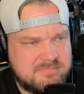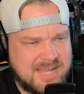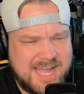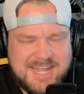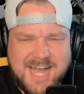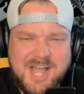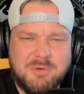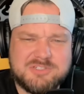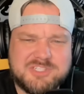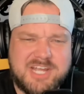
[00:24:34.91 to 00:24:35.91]
I, I
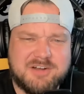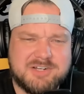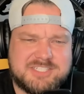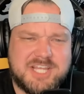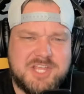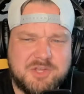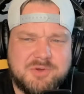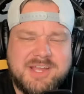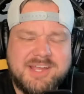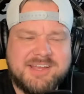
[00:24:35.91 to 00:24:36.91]
almost guarantee you